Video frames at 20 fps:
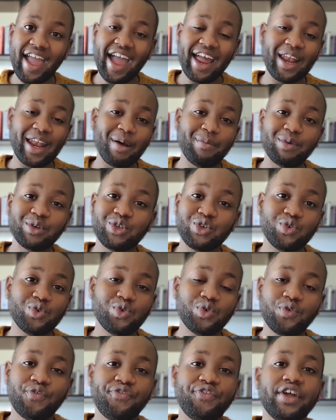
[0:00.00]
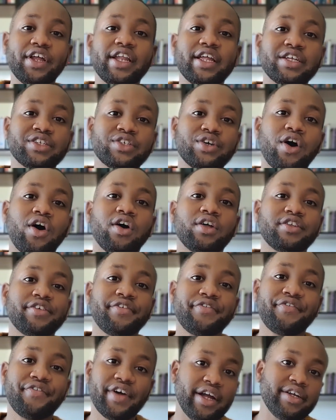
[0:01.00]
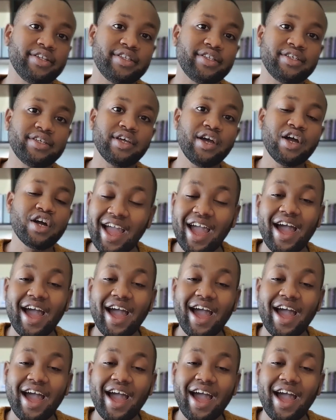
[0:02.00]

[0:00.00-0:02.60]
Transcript: And number two, feelings aren't facts.